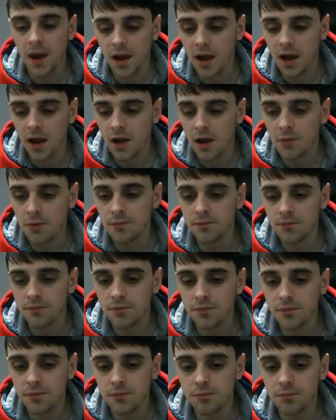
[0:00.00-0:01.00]

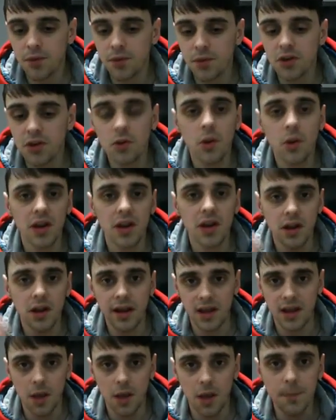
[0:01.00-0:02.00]
But you want it
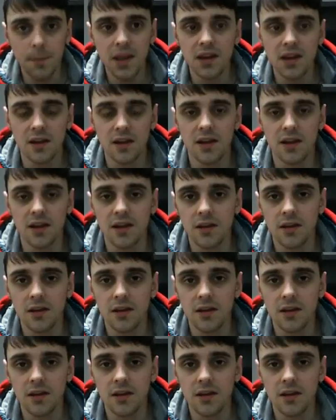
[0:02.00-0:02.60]
like immediately.